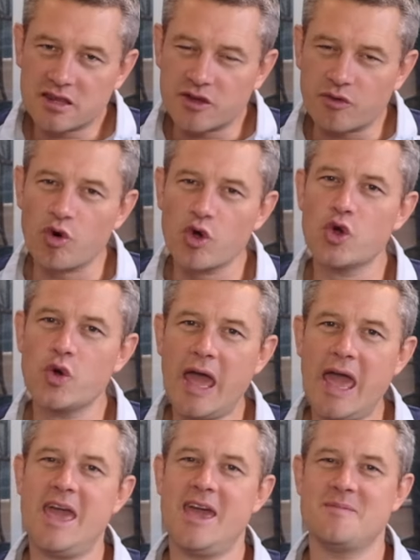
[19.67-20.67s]
Through
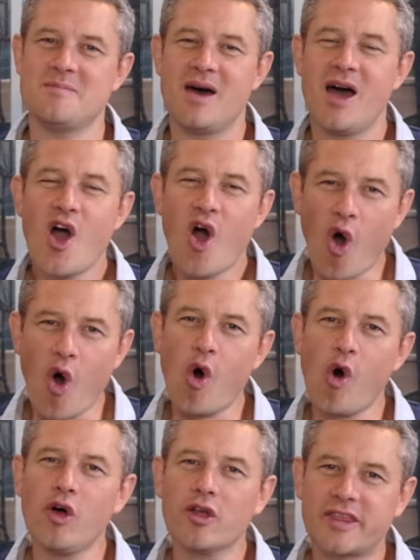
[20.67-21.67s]
him
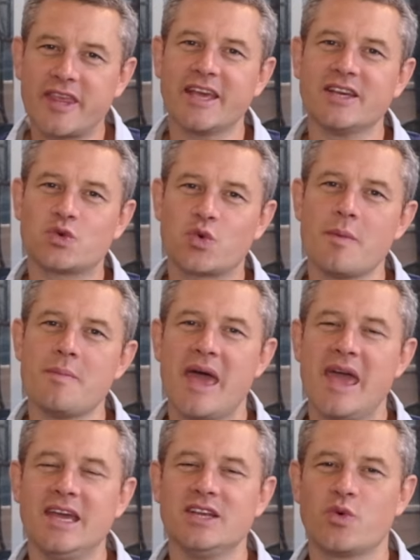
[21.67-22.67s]
all things were
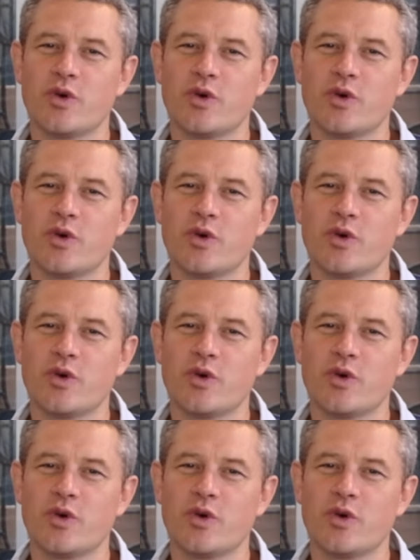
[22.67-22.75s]
made.